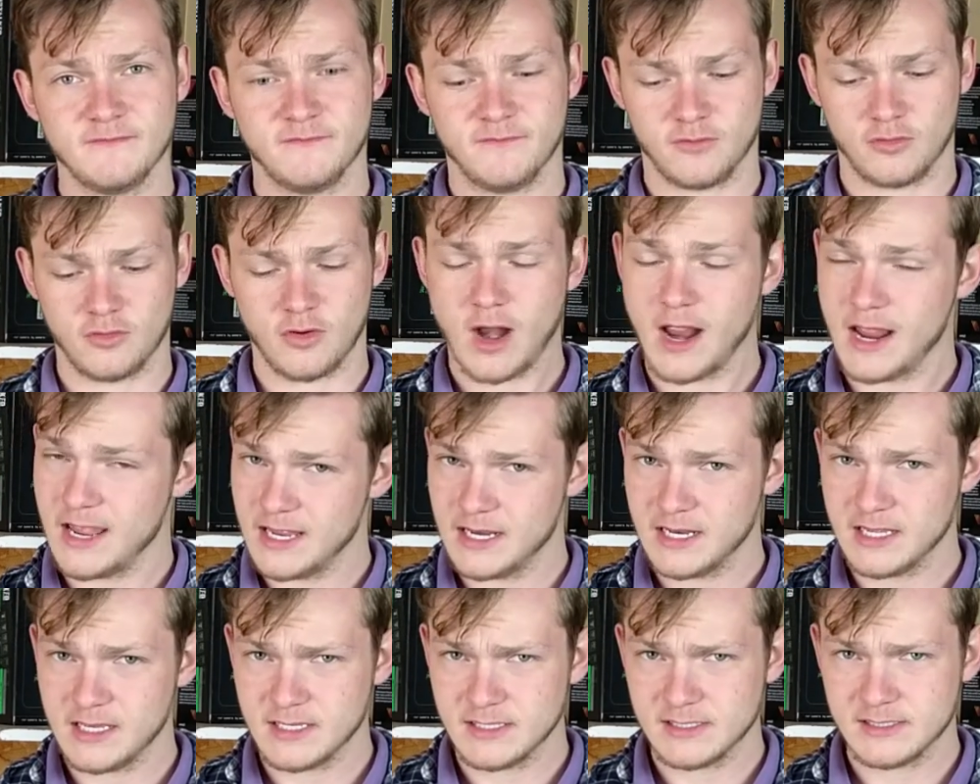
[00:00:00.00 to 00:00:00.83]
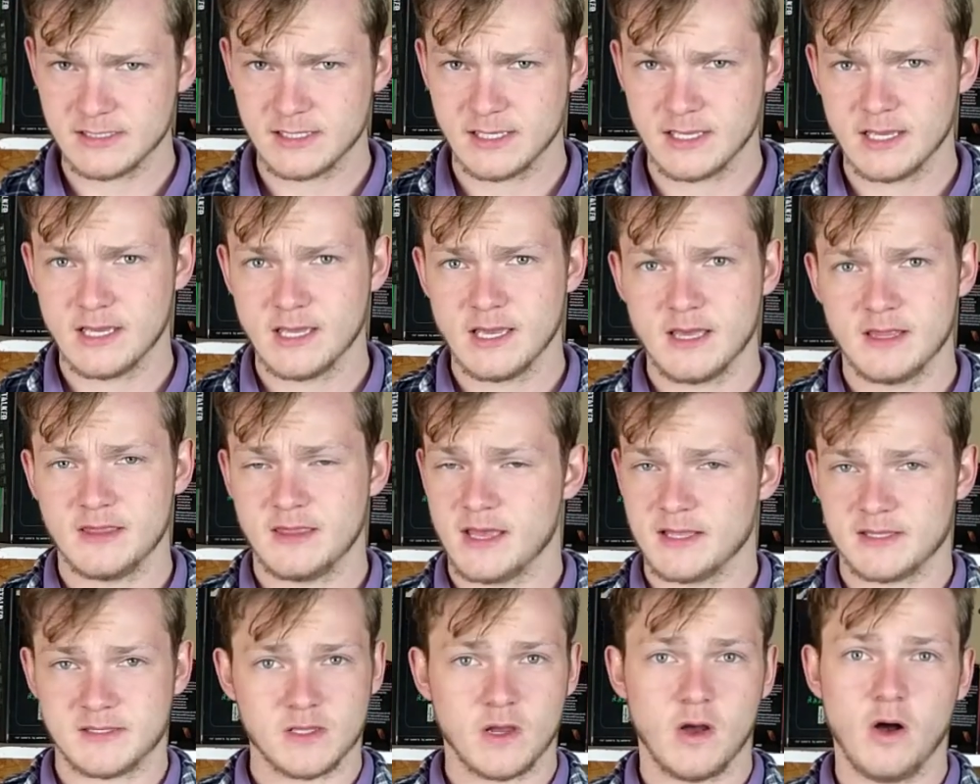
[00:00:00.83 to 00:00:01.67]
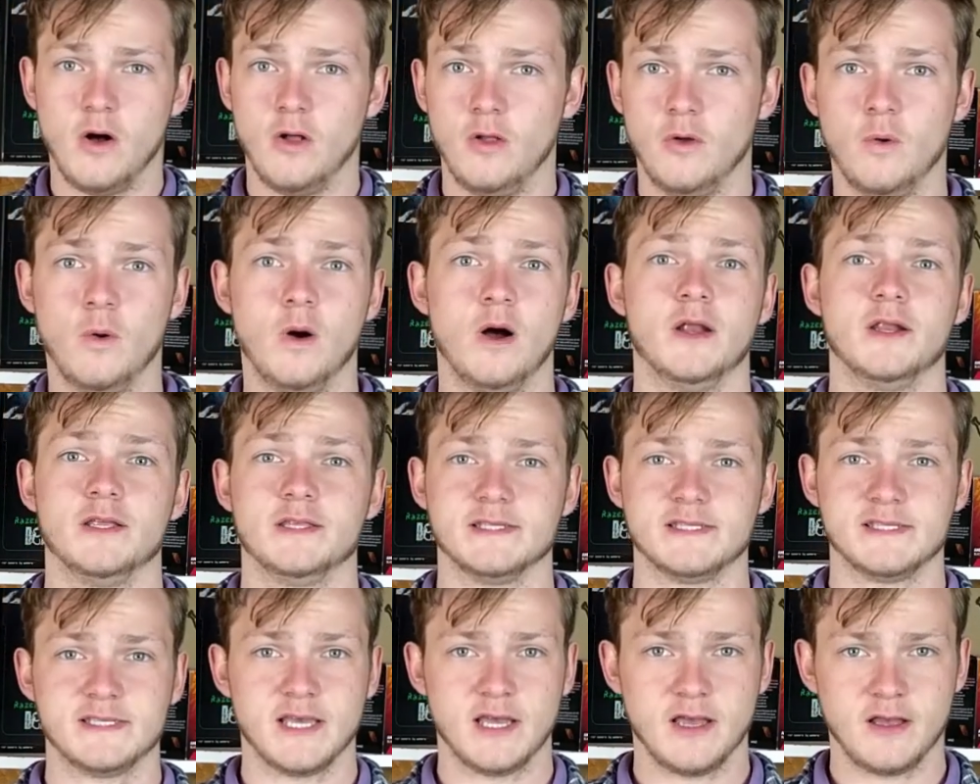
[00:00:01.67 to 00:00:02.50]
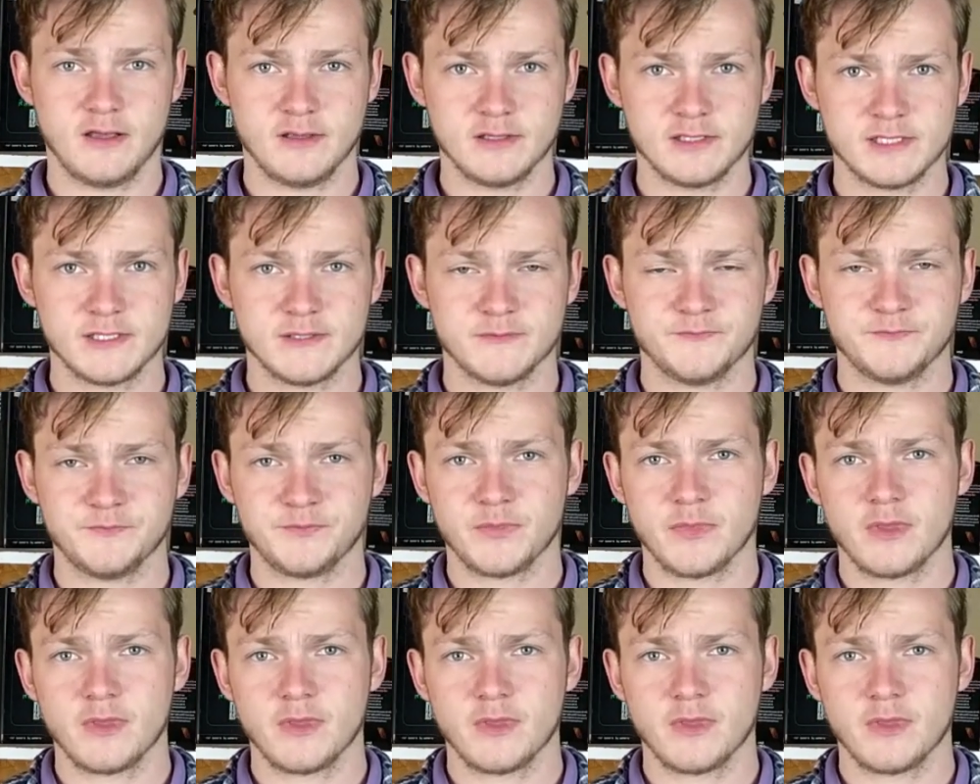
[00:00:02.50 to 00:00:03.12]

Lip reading: varieties. That's all Huanan sells.